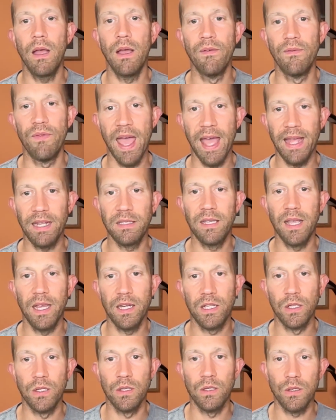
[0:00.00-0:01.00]
of that
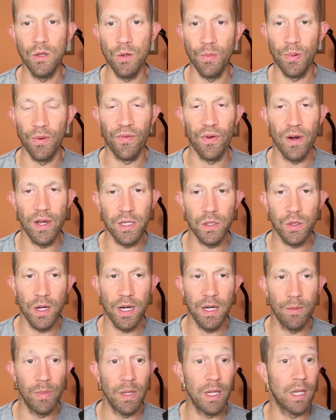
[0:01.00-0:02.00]
session super
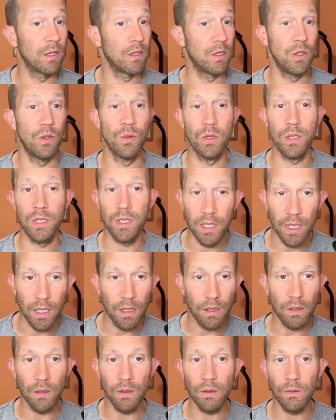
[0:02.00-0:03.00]
frustrated because you were
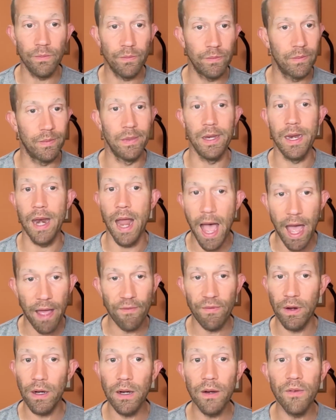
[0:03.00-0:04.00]
still not
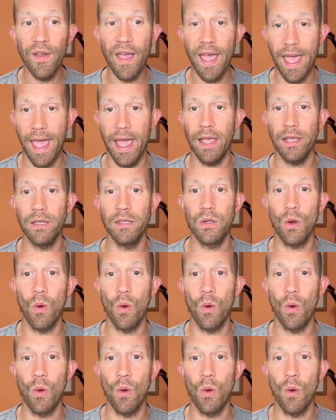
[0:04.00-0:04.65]
very fast,